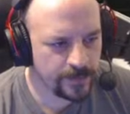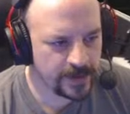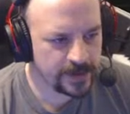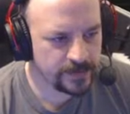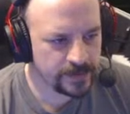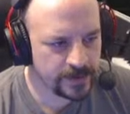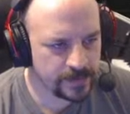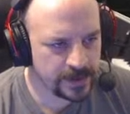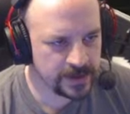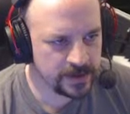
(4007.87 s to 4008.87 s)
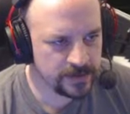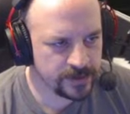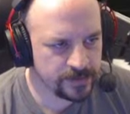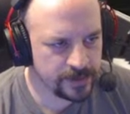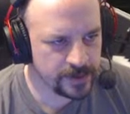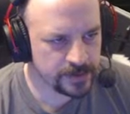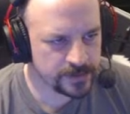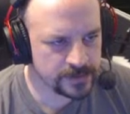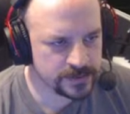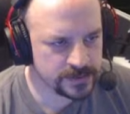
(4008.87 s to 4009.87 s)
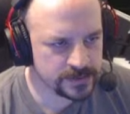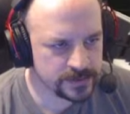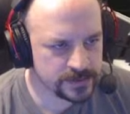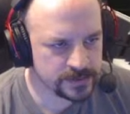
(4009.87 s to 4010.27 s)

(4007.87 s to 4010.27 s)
Right? We get all of our bones.